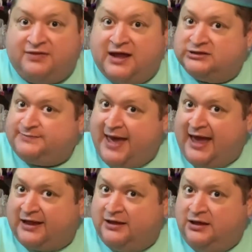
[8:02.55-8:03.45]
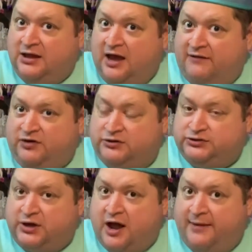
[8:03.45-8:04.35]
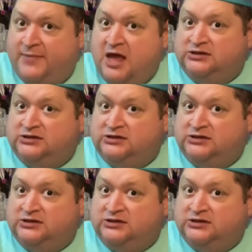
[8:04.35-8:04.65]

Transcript: The Hunchback of Notre Dame?